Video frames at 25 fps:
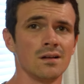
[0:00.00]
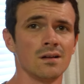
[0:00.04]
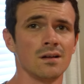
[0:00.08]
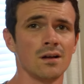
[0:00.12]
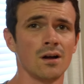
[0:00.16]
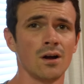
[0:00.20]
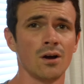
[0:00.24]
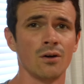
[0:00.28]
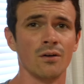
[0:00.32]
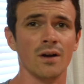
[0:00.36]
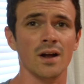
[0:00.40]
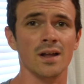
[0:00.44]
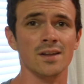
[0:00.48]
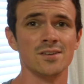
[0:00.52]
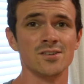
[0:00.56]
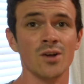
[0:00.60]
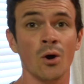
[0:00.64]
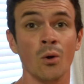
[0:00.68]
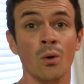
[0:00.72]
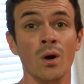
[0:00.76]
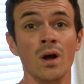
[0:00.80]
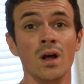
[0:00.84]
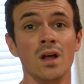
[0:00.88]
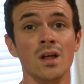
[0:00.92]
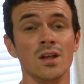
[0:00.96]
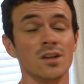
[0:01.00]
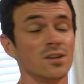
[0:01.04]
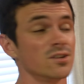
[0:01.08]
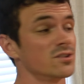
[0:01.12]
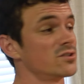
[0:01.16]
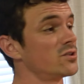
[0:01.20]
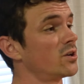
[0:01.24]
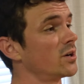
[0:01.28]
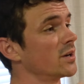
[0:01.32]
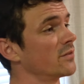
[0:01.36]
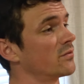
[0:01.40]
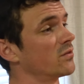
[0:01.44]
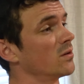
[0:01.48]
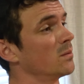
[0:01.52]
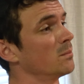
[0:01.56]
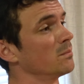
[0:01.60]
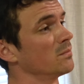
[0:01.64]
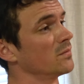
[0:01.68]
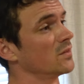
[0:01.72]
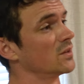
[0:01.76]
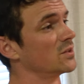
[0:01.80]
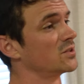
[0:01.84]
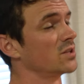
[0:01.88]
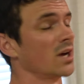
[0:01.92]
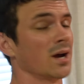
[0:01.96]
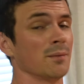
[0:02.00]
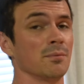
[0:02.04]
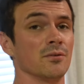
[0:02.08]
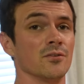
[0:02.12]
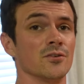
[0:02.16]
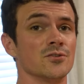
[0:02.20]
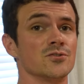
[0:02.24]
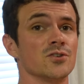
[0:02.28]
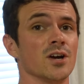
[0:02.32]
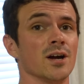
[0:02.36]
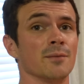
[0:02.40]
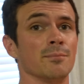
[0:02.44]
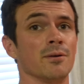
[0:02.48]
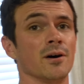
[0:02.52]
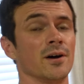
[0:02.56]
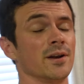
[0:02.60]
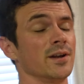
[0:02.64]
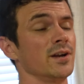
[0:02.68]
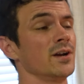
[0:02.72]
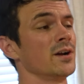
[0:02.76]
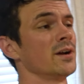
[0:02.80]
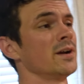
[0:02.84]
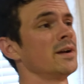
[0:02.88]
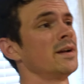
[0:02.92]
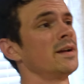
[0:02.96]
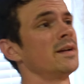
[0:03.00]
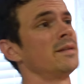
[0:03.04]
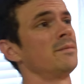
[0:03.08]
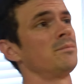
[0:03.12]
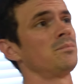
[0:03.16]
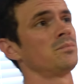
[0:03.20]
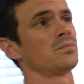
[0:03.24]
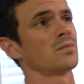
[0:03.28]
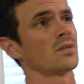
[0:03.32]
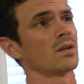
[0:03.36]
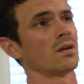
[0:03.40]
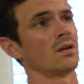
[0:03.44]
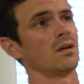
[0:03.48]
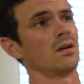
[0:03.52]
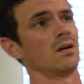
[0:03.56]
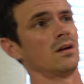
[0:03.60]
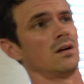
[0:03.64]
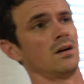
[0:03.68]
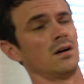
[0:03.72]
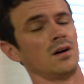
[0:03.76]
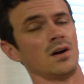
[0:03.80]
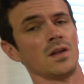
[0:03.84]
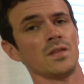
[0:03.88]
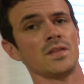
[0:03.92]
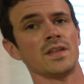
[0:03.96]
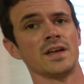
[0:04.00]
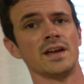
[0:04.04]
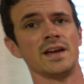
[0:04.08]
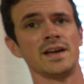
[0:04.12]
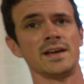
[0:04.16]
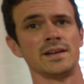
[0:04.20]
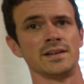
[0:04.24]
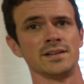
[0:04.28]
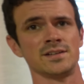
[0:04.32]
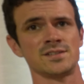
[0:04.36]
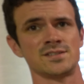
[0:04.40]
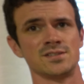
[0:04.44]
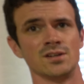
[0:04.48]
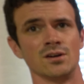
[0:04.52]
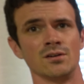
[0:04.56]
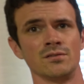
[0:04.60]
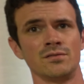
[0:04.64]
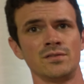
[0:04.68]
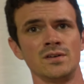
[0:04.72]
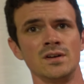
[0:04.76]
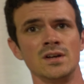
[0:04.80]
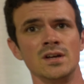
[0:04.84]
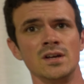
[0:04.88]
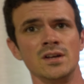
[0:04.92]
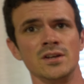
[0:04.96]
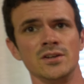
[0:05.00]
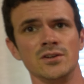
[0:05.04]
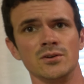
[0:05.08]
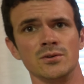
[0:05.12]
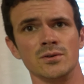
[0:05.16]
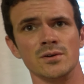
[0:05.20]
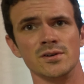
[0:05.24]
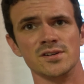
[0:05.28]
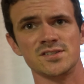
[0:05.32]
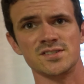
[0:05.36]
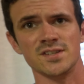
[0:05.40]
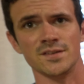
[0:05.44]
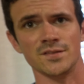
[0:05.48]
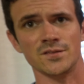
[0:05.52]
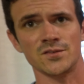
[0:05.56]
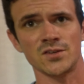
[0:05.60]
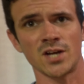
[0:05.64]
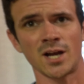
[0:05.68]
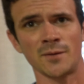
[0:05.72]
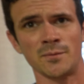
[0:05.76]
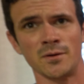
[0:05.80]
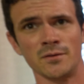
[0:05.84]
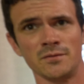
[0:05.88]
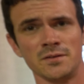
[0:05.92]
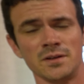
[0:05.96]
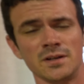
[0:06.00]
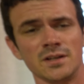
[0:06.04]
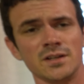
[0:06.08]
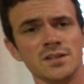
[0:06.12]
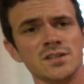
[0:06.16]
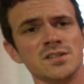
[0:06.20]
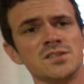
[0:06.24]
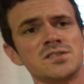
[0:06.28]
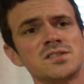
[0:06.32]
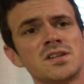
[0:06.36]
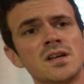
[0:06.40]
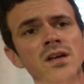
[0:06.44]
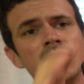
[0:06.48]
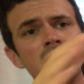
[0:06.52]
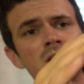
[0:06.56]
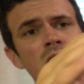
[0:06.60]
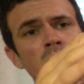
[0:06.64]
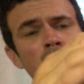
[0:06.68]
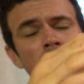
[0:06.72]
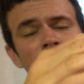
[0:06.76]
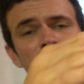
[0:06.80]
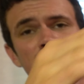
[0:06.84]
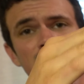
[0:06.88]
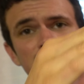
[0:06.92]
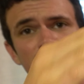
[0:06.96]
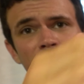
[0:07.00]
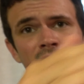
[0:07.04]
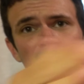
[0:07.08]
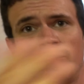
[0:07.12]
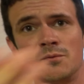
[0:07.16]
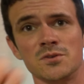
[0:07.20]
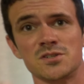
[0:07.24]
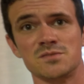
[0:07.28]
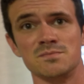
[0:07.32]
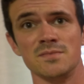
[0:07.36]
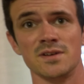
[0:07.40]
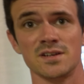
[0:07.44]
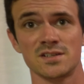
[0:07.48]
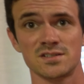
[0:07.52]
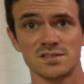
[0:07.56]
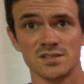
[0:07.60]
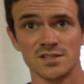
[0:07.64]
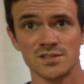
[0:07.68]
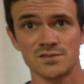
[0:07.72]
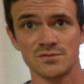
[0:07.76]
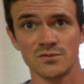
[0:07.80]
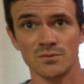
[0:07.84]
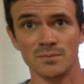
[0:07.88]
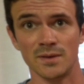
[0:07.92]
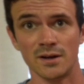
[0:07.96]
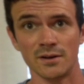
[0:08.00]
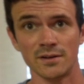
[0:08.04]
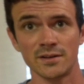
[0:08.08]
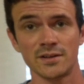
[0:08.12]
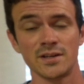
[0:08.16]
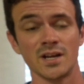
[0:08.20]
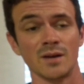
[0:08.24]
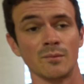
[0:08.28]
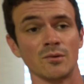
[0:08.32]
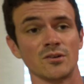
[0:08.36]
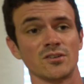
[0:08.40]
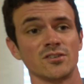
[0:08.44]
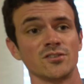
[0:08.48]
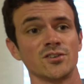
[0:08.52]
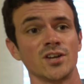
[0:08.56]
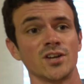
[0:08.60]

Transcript: All right, so starting from the top of the tripod here, on the head itself, you'll notice that the top of it is quite flat, which makes sense for mounting cameras on